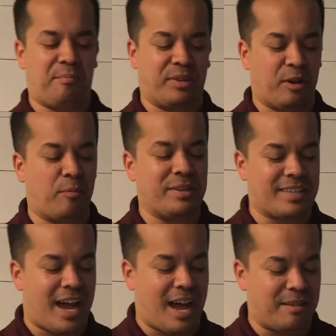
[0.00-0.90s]
But there would be
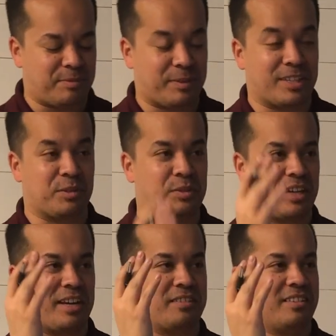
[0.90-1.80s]
times because it was
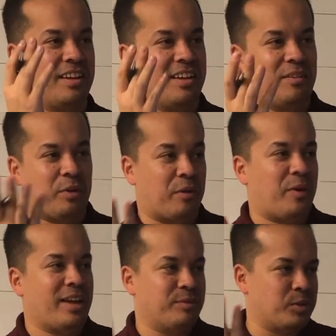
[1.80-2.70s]
like, when it
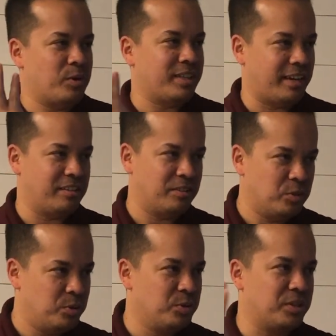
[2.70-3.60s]
rained, it was always like a
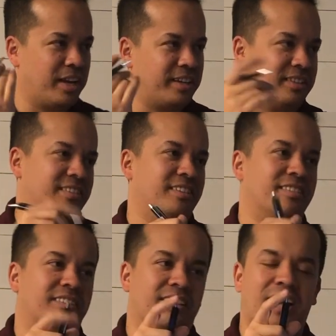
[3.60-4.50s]
deluge, like
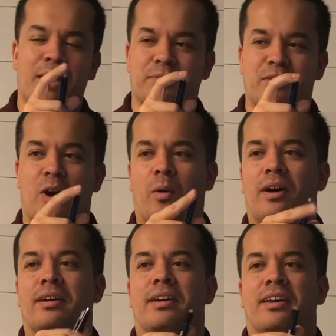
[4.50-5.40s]
the times of
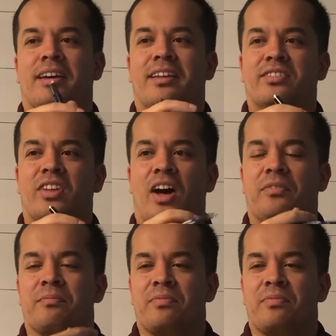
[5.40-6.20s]
Noah and stuff.